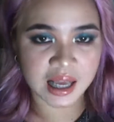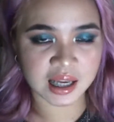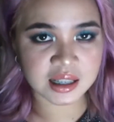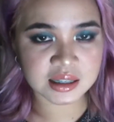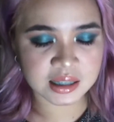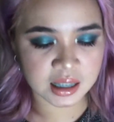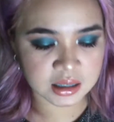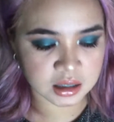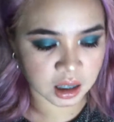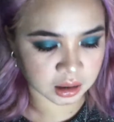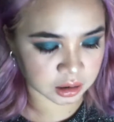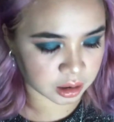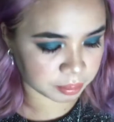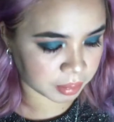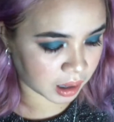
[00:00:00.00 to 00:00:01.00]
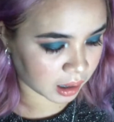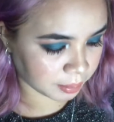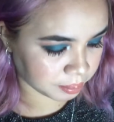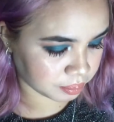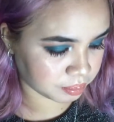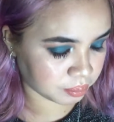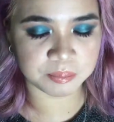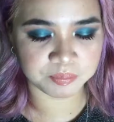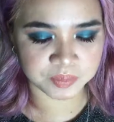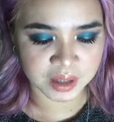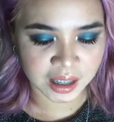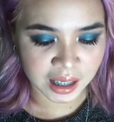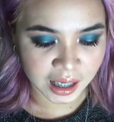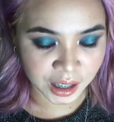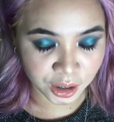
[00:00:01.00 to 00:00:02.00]
Lights and Colourpop. Um,
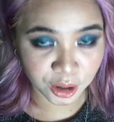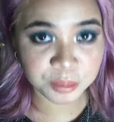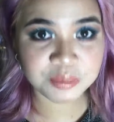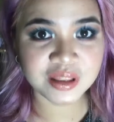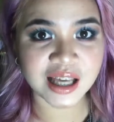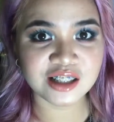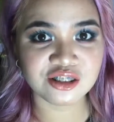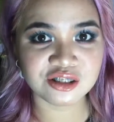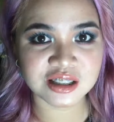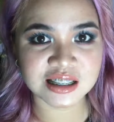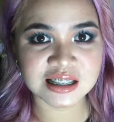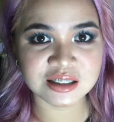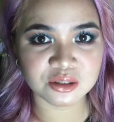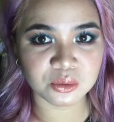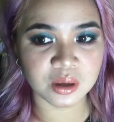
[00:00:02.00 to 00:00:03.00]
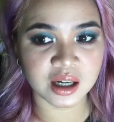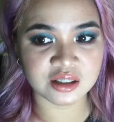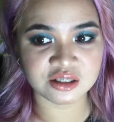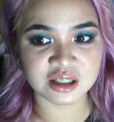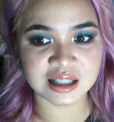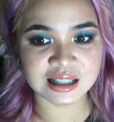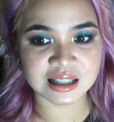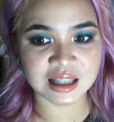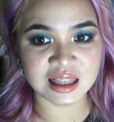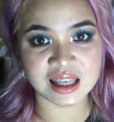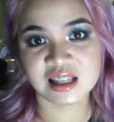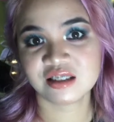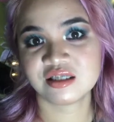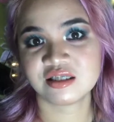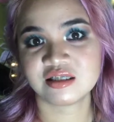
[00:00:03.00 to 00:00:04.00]
I hope that she's watching
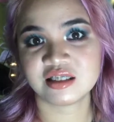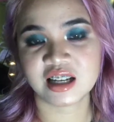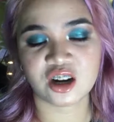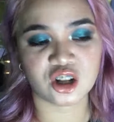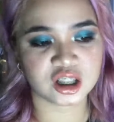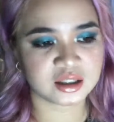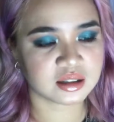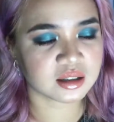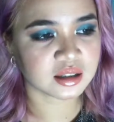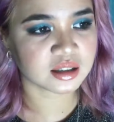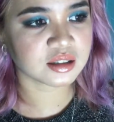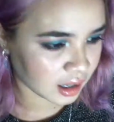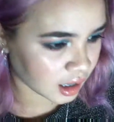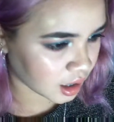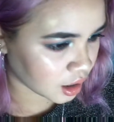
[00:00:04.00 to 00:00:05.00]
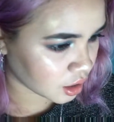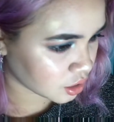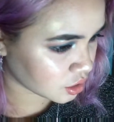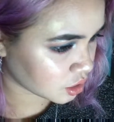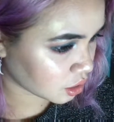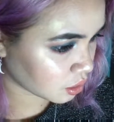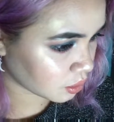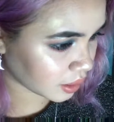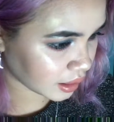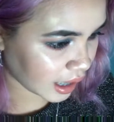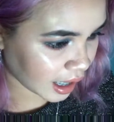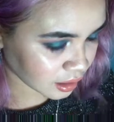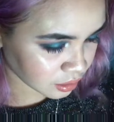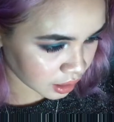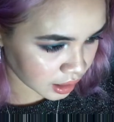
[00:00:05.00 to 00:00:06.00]
this. Charot. So, well,
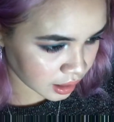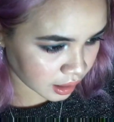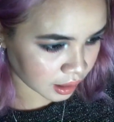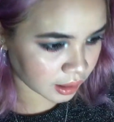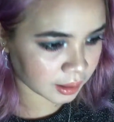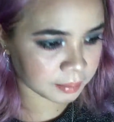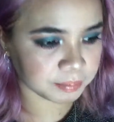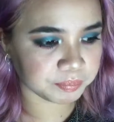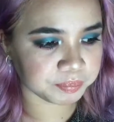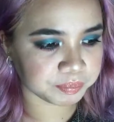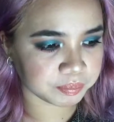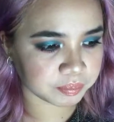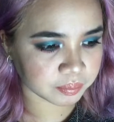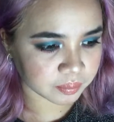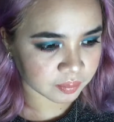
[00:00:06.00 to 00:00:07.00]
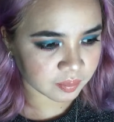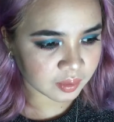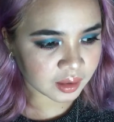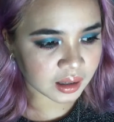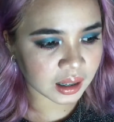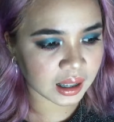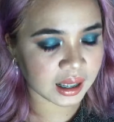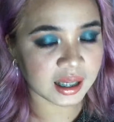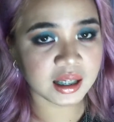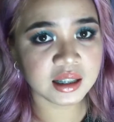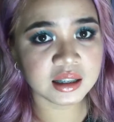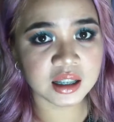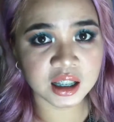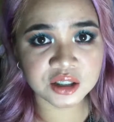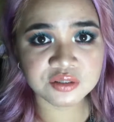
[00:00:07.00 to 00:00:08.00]
actually, um, I
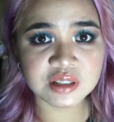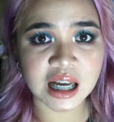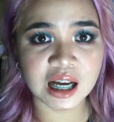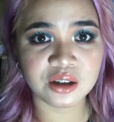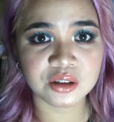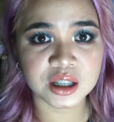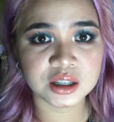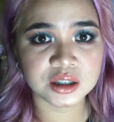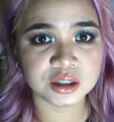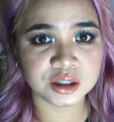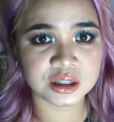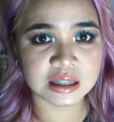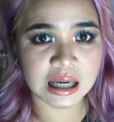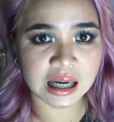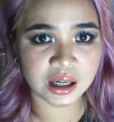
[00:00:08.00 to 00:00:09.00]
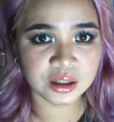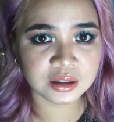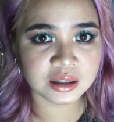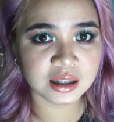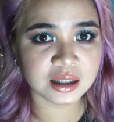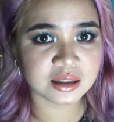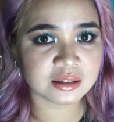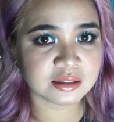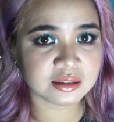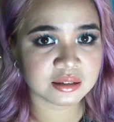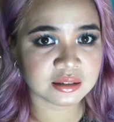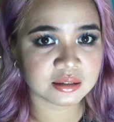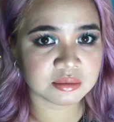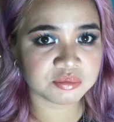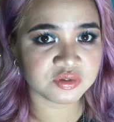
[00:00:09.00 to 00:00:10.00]
loved how it turned out.
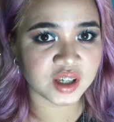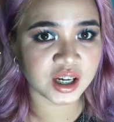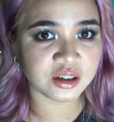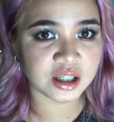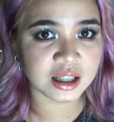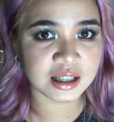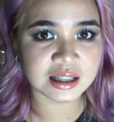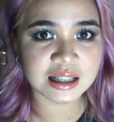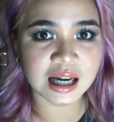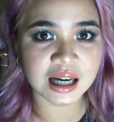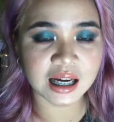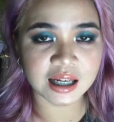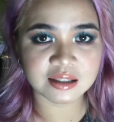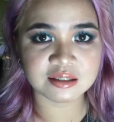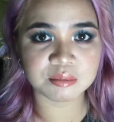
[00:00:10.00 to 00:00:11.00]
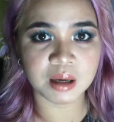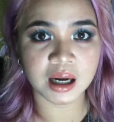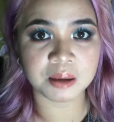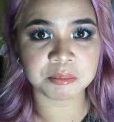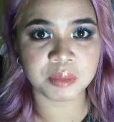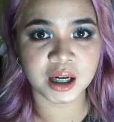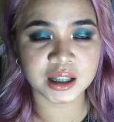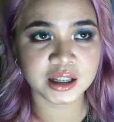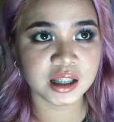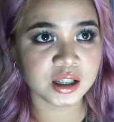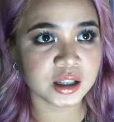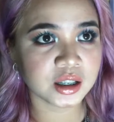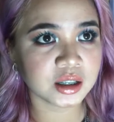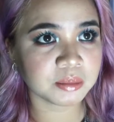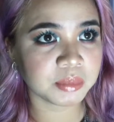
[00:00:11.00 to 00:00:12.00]
It's very lakas maka party
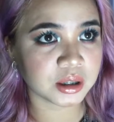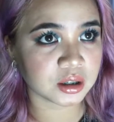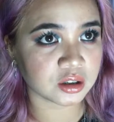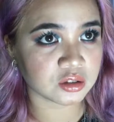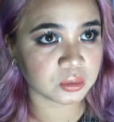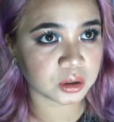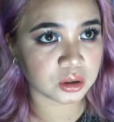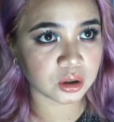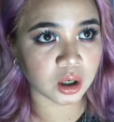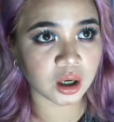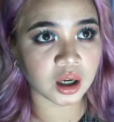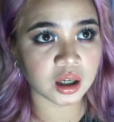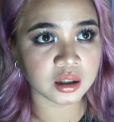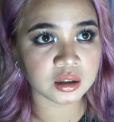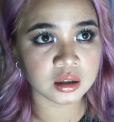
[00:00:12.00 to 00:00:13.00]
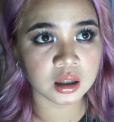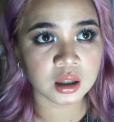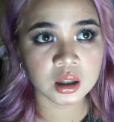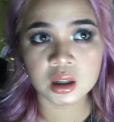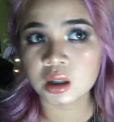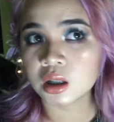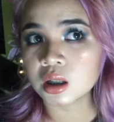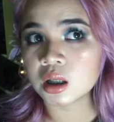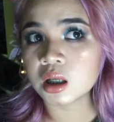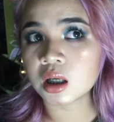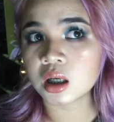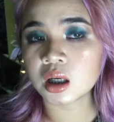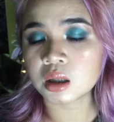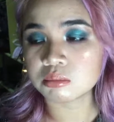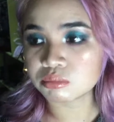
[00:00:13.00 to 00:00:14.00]
girl because we're all
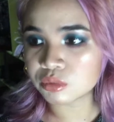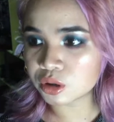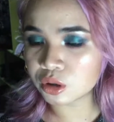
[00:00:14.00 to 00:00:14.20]
um,